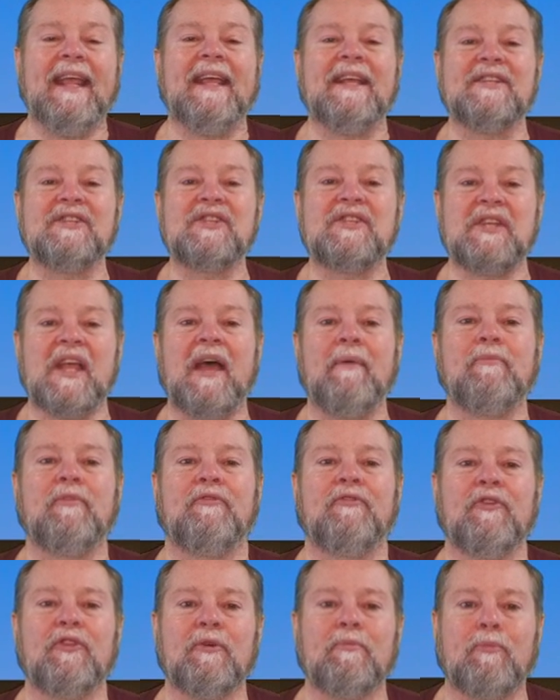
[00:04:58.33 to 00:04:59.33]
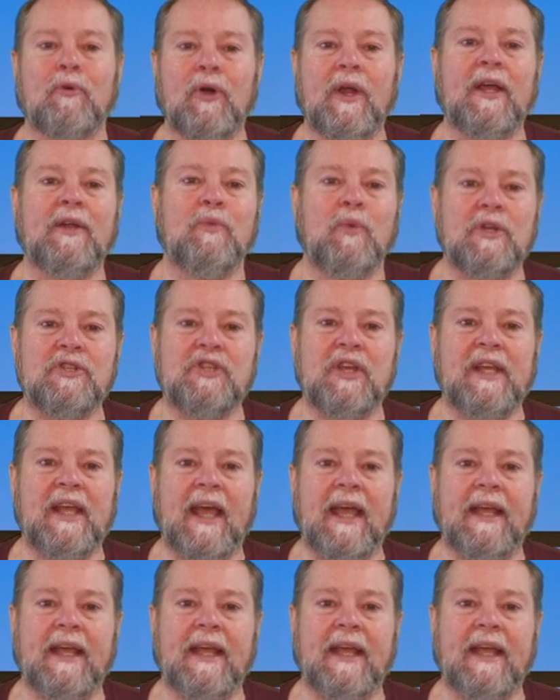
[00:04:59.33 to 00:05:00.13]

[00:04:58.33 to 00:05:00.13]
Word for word: except for the bread which he